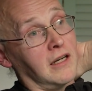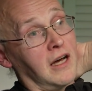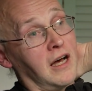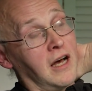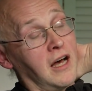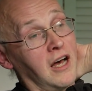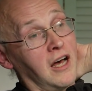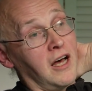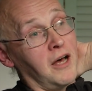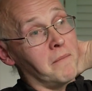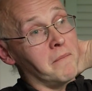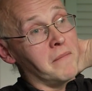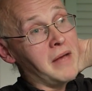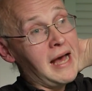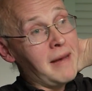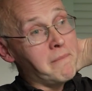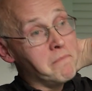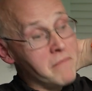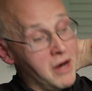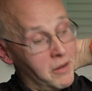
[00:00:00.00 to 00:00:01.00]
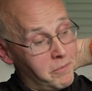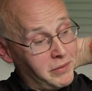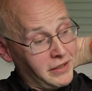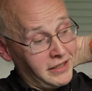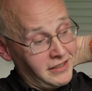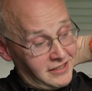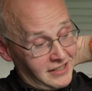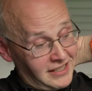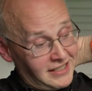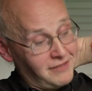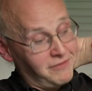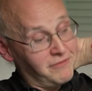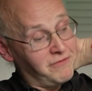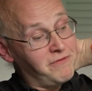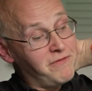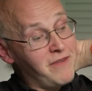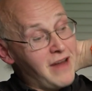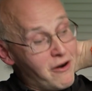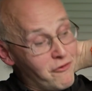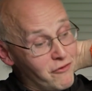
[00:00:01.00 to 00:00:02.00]
And Muppets is
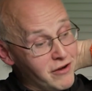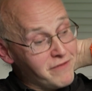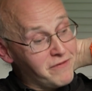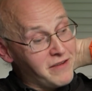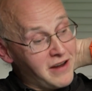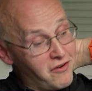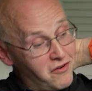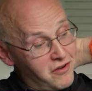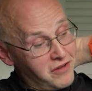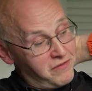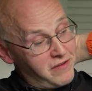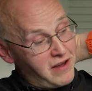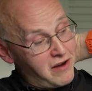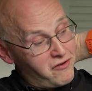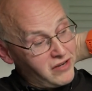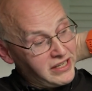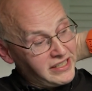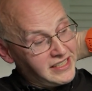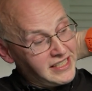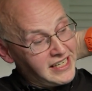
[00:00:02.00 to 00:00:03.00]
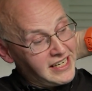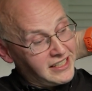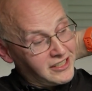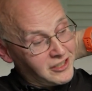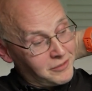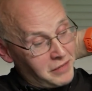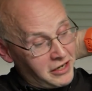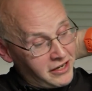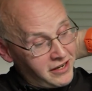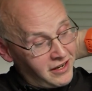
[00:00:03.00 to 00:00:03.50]
very, very, very dear to my